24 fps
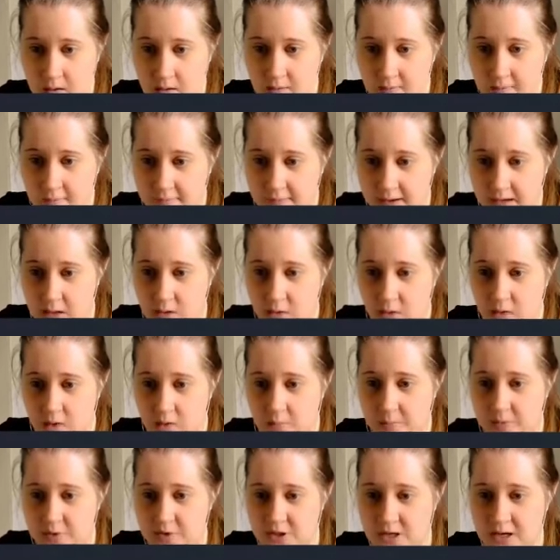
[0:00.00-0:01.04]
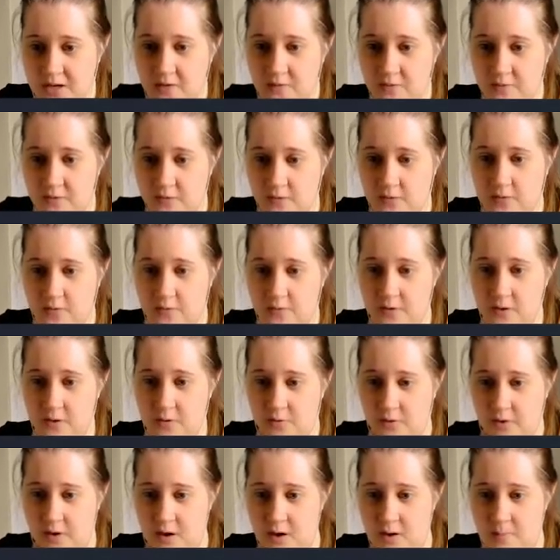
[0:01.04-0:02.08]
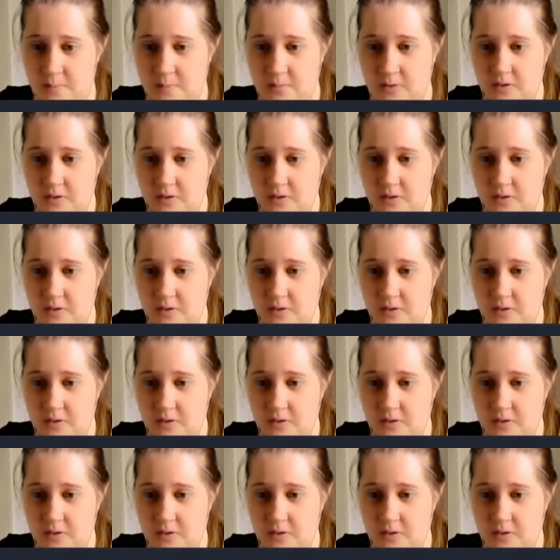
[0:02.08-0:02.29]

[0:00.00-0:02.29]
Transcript: fire opal, dragon fruit, furium.